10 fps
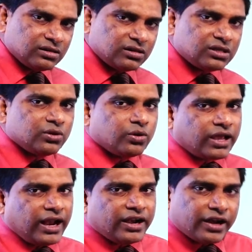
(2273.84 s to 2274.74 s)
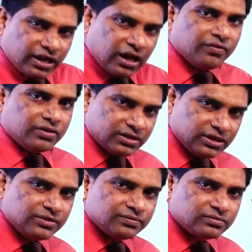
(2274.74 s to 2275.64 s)
you can
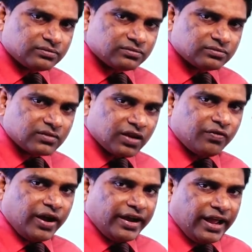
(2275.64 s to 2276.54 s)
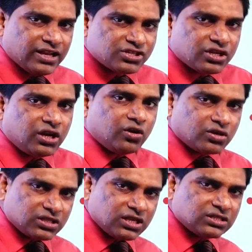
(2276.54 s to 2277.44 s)
recover financial
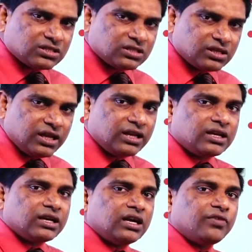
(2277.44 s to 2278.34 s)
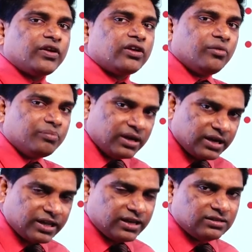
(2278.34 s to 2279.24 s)
losses incurred for your
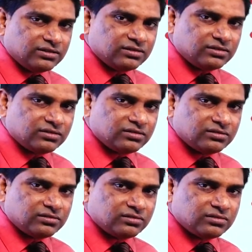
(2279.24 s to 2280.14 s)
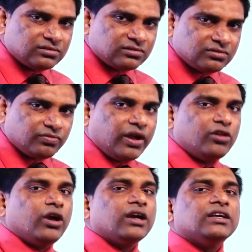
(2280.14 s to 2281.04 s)
building while
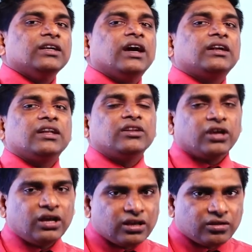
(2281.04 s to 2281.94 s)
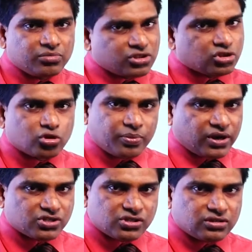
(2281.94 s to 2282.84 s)
you are conducting your business
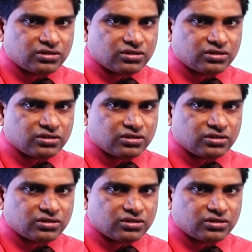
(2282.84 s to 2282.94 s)
operation,